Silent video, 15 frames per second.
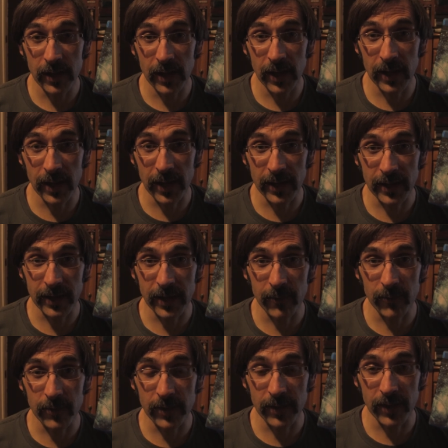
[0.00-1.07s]
like it. I
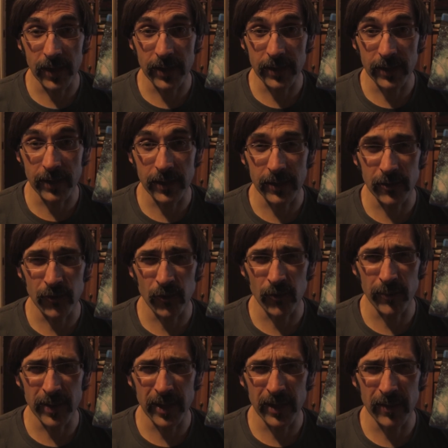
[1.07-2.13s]
really like
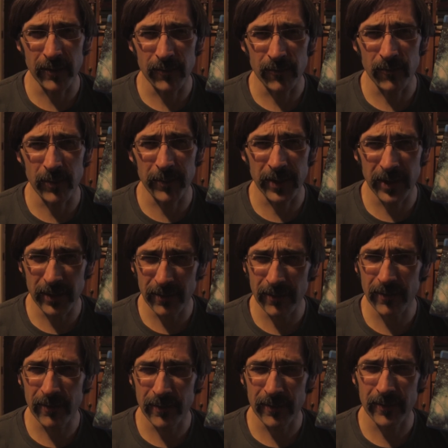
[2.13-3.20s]
Noomi Rapace.
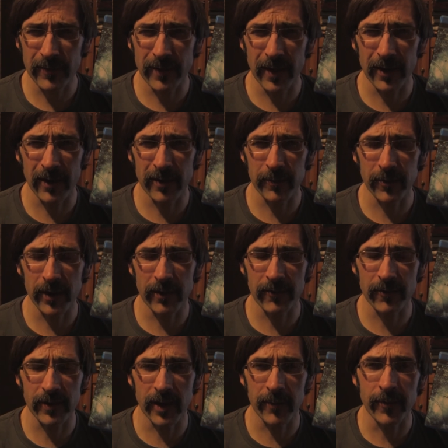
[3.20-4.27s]
Is that how you pronounce
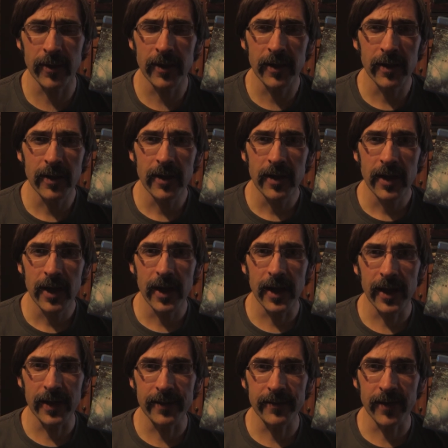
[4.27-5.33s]
her name?
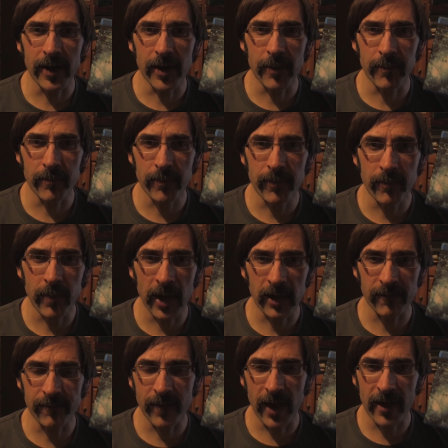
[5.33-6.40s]
And Michael
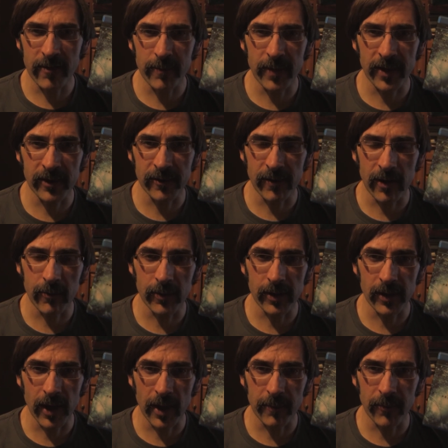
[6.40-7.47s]
Fassbender. I really
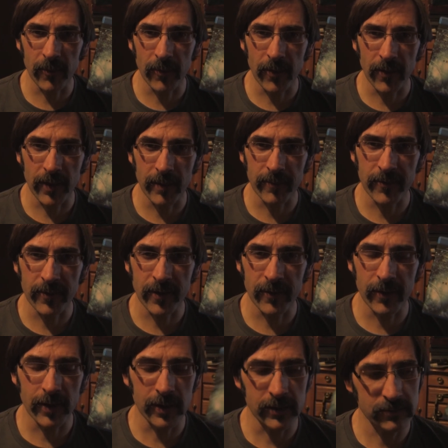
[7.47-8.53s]
like both of them,
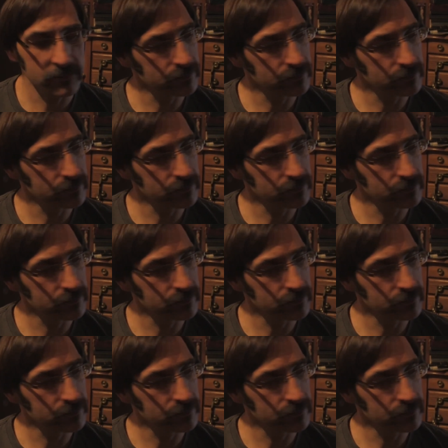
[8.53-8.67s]
so